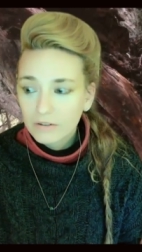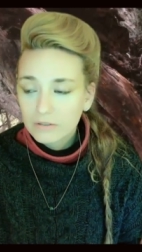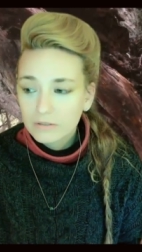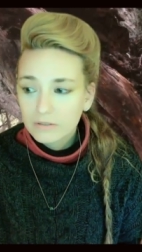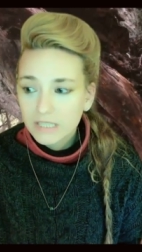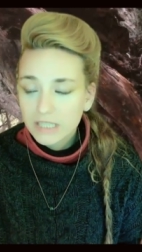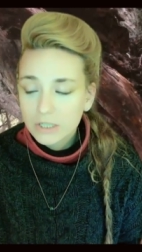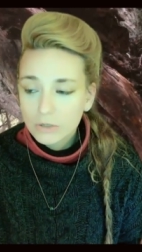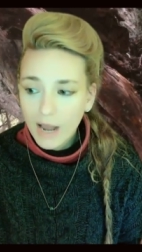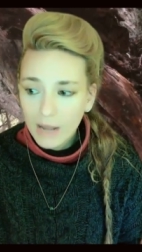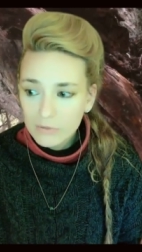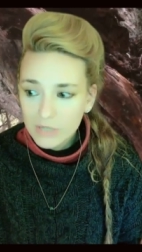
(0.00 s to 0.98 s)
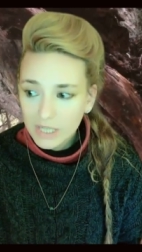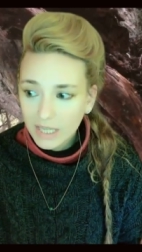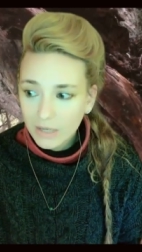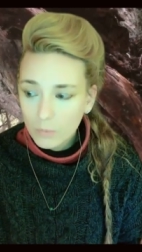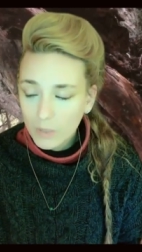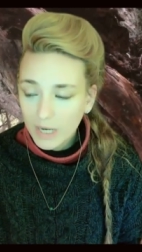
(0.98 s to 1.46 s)
need
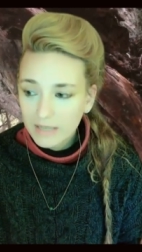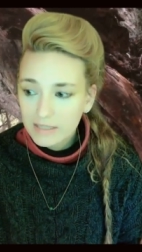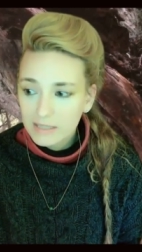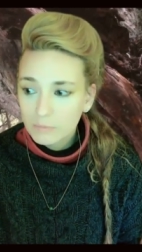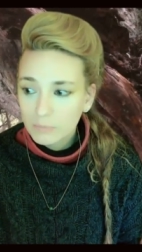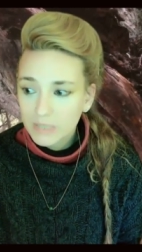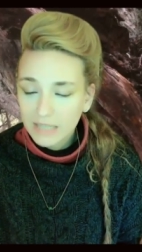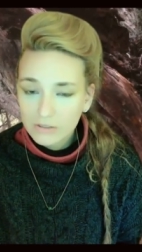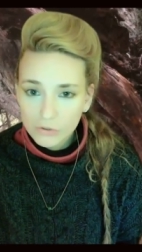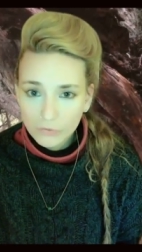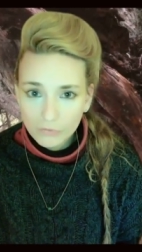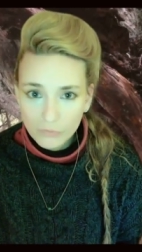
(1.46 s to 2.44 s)
grounding, when I need denser